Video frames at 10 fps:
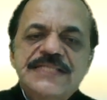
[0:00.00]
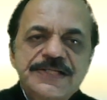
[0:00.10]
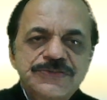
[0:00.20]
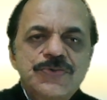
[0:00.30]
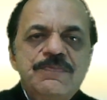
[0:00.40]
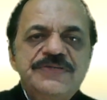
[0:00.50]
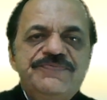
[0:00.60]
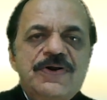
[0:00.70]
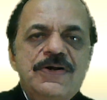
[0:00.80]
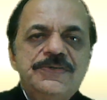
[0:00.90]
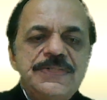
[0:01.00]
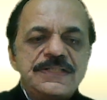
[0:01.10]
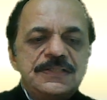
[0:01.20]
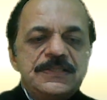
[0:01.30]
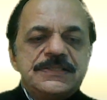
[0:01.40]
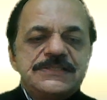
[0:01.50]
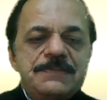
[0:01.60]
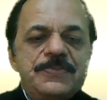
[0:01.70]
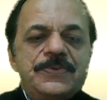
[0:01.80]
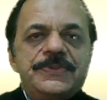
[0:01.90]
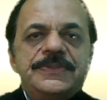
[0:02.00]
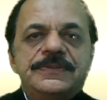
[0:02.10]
Thank you so much for all your support.